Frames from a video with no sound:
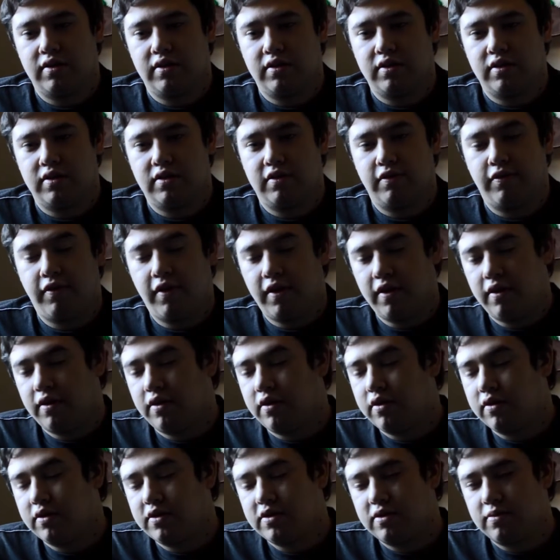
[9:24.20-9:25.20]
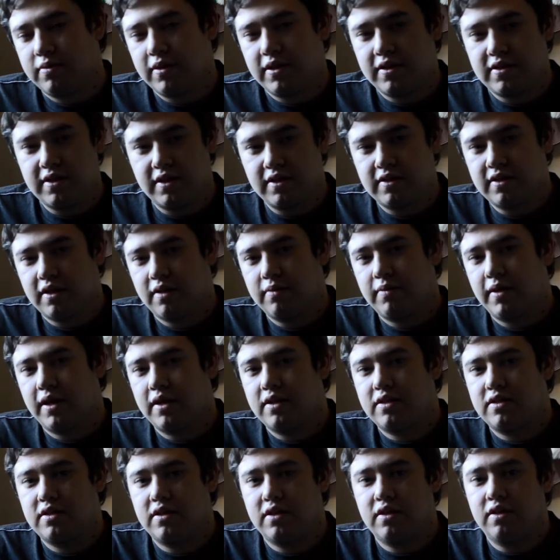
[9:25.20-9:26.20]
she's very good to me since I
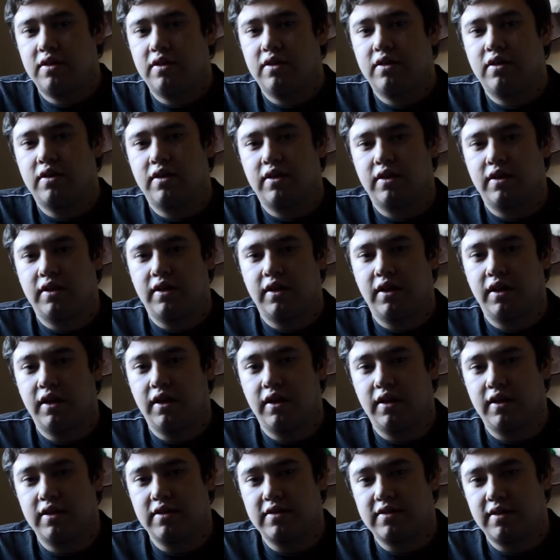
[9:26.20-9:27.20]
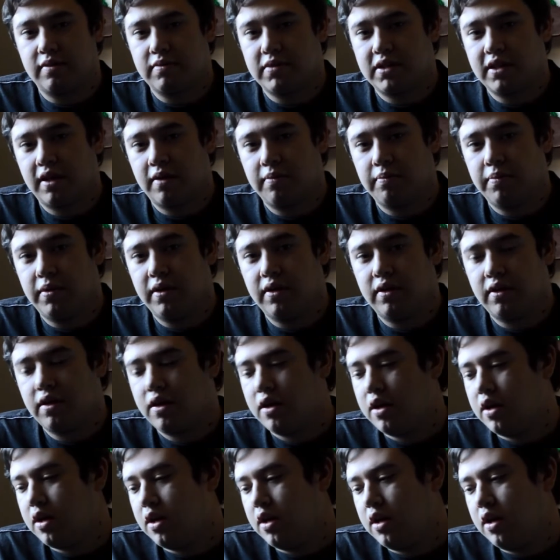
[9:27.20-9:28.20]
met her in September,
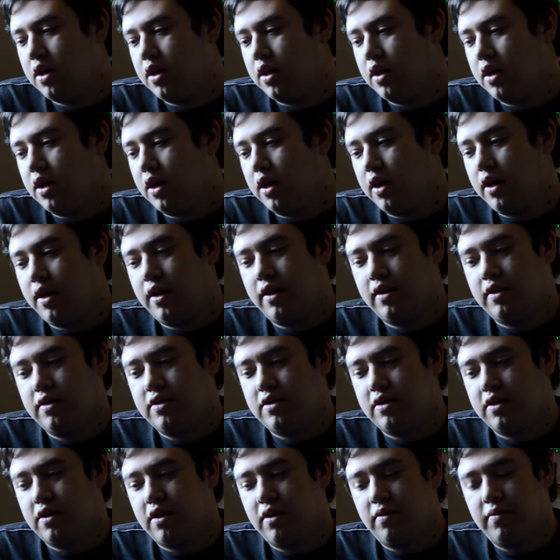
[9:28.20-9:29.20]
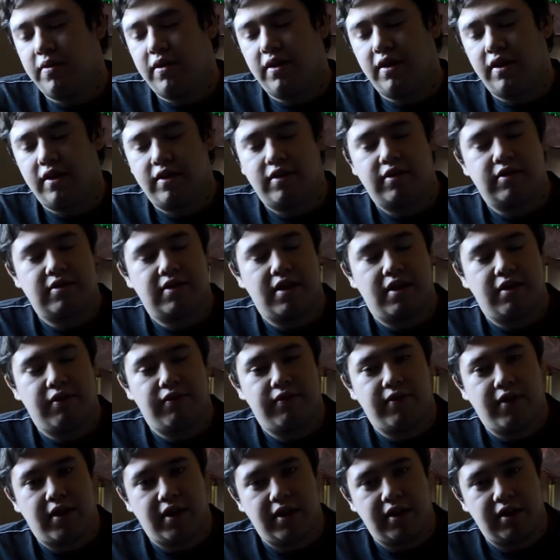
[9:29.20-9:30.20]
and she got me a nice set of
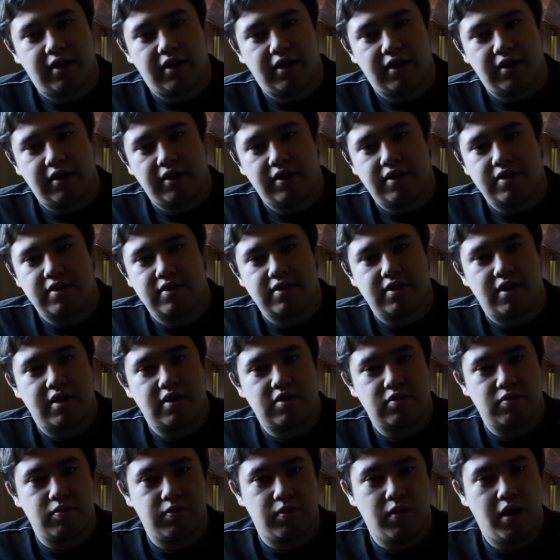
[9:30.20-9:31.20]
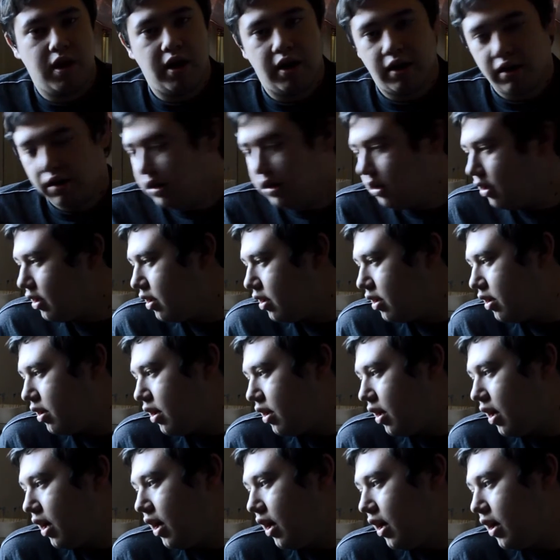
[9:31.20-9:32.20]
fine liners as well
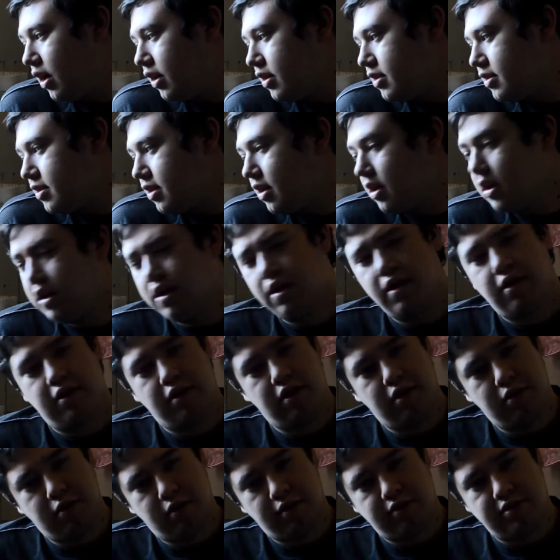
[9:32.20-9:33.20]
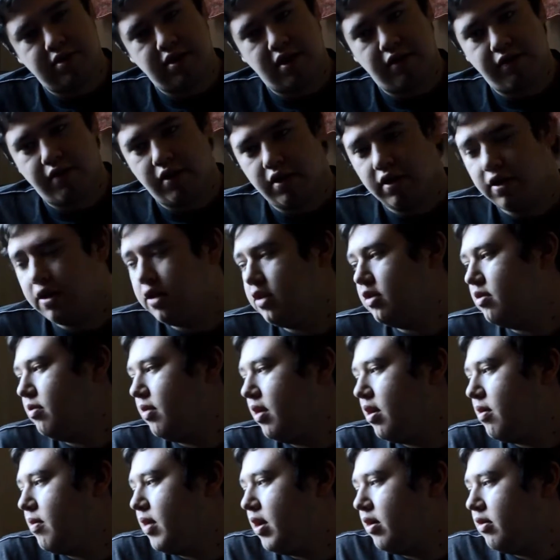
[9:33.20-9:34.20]
as, I don't know if she ever heard me
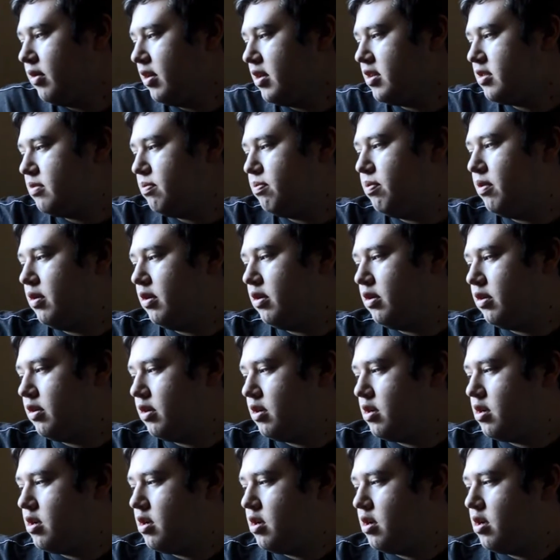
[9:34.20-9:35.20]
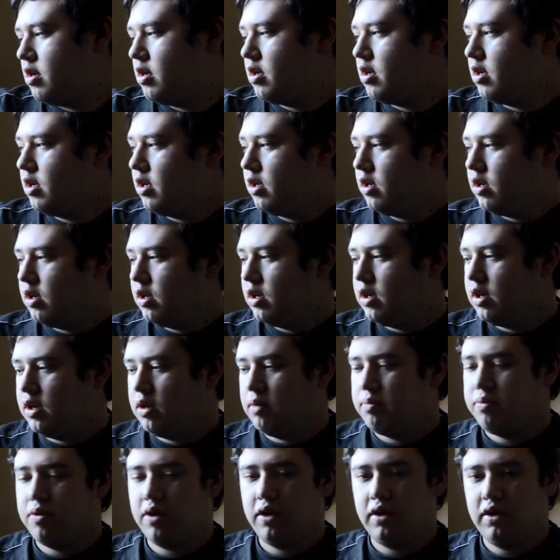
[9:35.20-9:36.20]
about this, but a
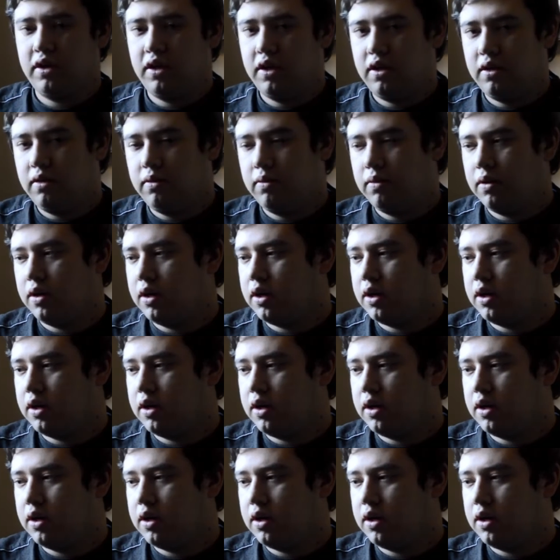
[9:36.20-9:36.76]
brand new